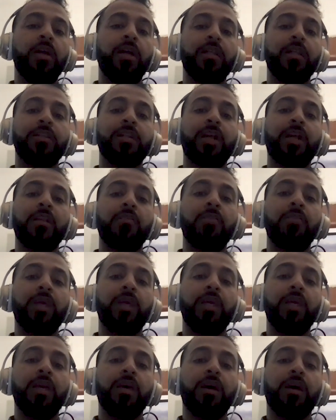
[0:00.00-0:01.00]
It's not to
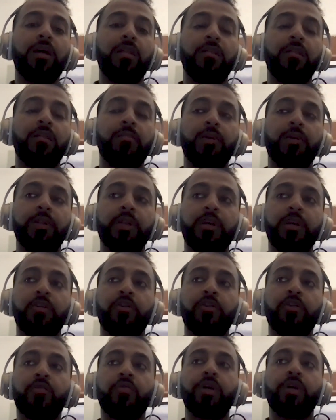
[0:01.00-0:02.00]
meet a
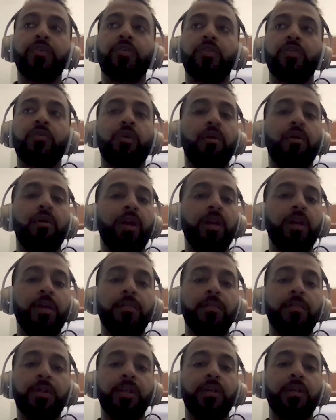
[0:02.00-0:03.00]
particular threshold around
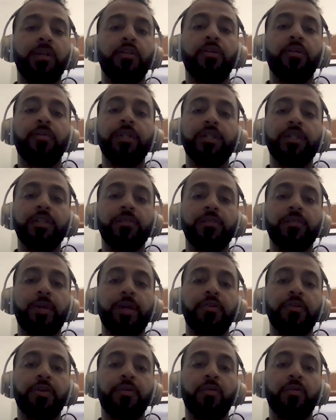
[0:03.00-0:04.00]
any particular business
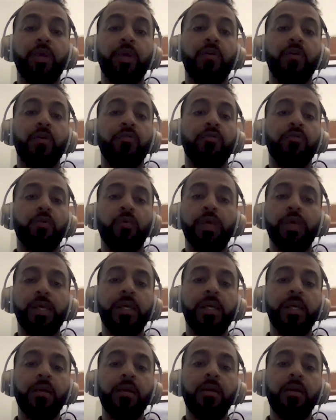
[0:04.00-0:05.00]
metric week over
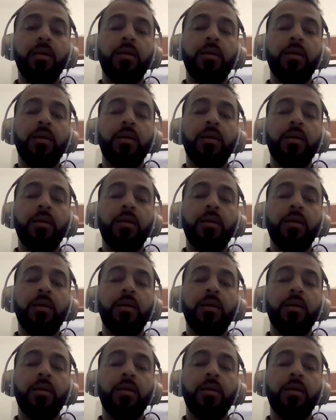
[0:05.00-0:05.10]
week.